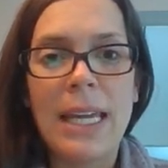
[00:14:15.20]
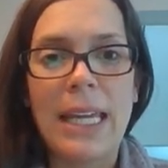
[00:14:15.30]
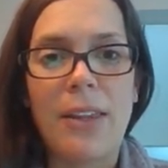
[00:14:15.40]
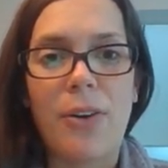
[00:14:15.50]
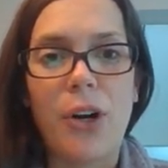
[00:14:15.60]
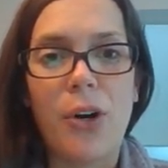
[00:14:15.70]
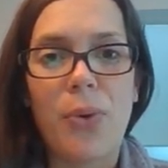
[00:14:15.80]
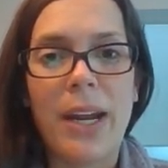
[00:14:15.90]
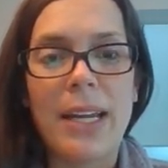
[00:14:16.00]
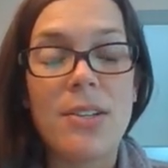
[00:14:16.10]
either go
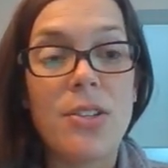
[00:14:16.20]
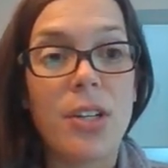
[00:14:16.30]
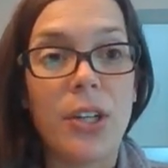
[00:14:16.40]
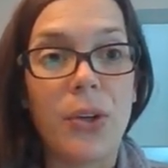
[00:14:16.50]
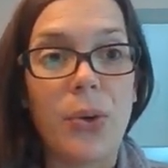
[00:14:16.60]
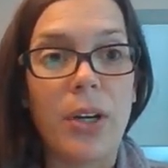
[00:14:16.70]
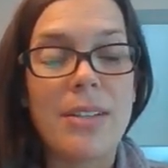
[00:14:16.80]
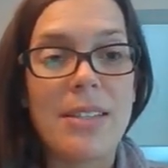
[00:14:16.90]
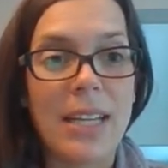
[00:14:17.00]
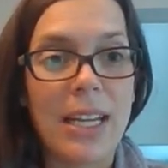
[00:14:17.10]
right into your
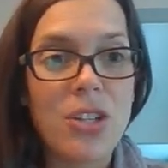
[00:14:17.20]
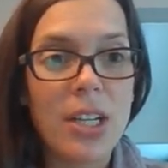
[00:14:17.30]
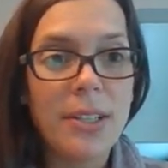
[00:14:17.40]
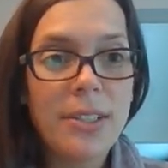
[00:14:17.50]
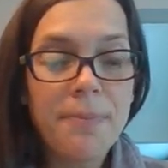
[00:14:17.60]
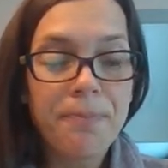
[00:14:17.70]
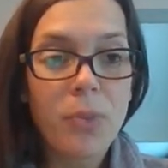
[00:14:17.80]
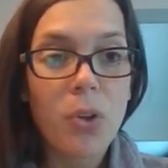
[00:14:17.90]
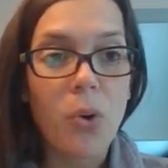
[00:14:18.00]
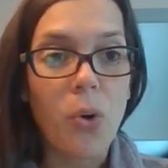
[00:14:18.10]
station
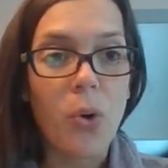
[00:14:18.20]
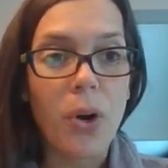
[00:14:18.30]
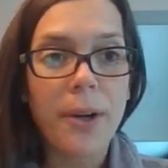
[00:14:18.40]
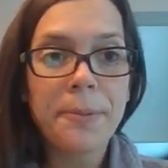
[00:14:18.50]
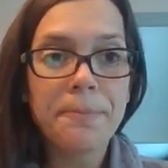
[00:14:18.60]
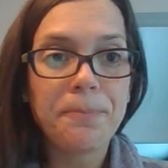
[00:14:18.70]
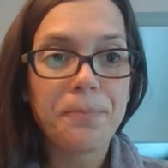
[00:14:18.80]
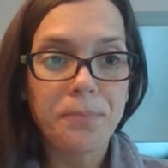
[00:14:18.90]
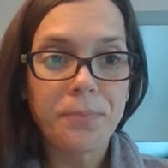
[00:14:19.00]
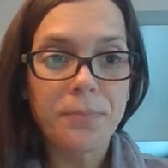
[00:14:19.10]
or
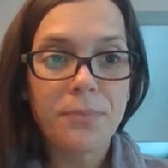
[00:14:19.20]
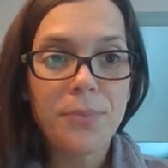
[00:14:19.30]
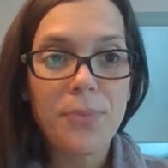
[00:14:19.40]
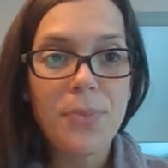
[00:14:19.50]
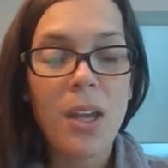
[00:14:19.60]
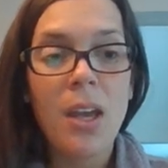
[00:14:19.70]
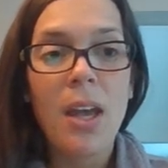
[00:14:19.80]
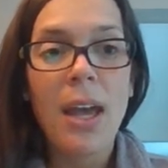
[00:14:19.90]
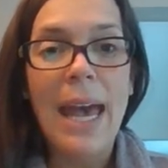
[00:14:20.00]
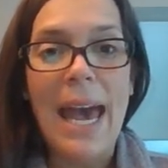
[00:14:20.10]

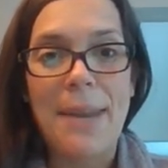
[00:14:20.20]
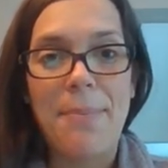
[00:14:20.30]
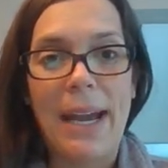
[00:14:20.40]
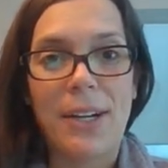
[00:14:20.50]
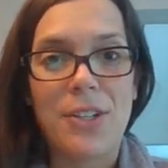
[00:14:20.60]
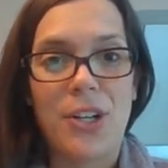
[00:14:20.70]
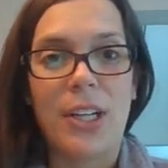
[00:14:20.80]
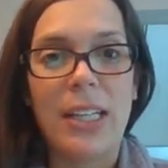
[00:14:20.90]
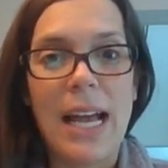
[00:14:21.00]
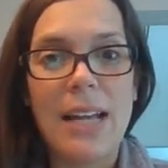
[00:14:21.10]
head back to
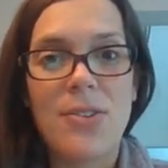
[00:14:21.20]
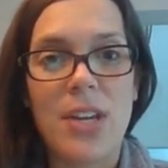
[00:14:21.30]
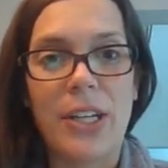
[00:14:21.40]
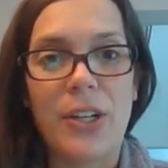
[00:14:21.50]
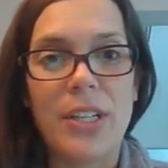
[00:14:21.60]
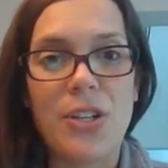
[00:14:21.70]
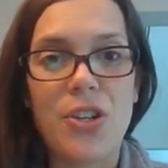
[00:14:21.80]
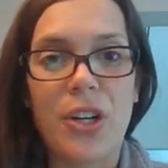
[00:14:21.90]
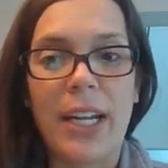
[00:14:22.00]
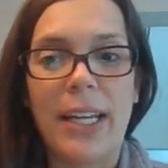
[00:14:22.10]
your class so that your
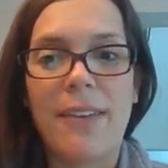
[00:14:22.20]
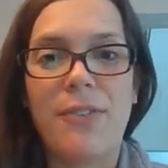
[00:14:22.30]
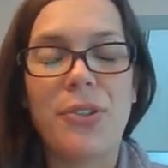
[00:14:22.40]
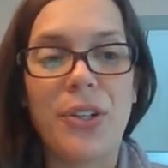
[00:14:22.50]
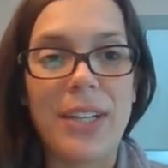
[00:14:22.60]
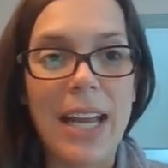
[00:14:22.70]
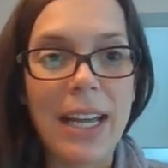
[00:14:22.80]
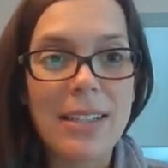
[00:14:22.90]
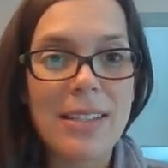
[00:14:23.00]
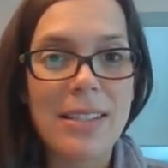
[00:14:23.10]
teacher can give you your
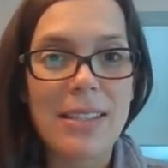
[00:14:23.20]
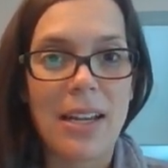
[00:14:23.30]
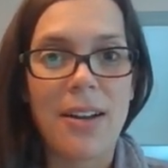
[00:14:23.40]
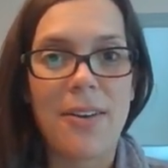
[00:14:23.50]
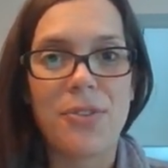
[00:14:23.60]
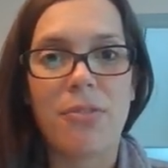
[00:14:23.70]
next set of